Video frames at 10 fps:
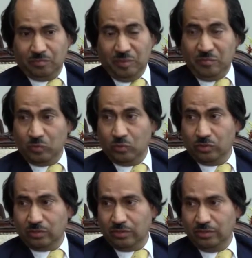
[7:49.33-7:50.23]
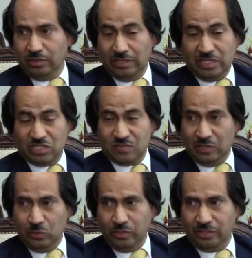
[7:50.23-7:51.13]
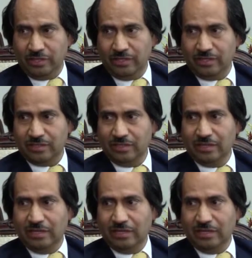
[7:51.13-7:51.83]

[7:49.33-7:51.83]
paperwork, and just by looking at it,